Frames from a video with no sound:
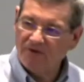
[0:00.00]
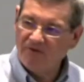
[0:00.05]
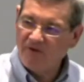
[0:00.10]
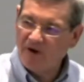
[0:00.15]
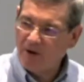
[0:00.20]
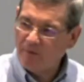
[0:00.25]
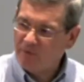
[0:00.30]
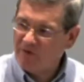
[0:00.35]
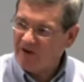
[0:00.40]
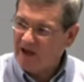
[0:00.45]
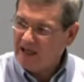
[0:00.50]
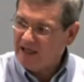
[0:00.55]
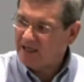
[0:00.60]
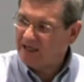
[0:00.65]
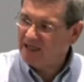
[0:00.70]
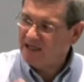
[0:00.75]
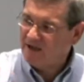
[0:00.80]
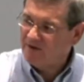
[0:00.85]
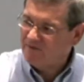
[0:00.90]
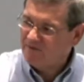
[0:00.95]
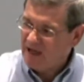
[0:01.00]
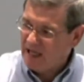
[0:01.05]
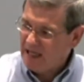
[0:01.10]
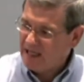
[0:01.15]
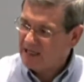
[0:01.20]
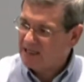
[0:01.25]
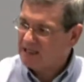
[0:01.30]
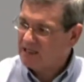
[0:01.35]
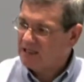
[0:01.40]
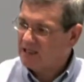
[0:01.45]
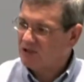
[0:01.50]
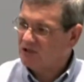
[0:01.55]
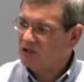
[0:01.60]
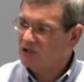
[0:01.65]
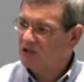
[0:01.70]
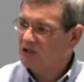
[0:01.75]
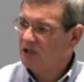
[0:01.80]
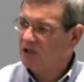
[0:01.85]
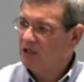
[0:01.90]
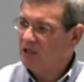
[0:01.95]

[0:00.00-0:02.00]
vanity of vanities,